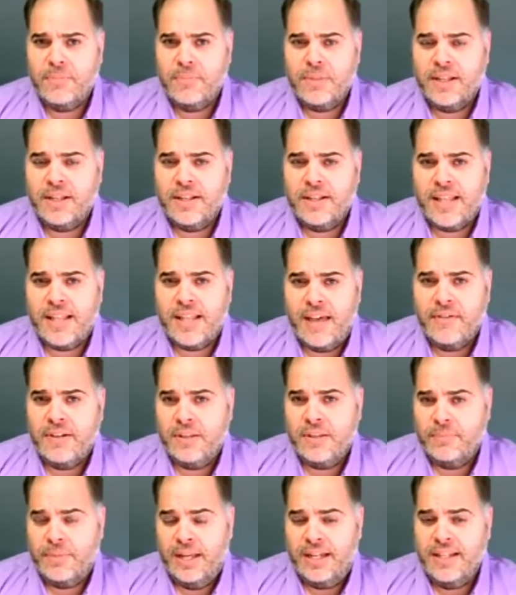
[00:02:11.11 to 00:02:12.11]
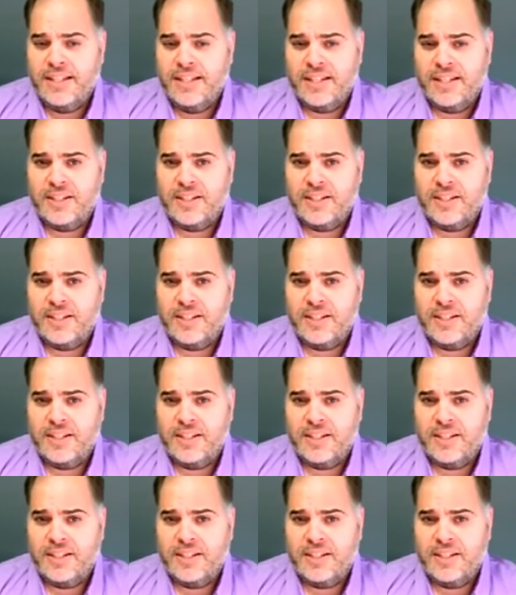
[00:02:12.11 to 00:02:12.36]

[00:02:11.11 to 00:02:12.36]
Because having a pet is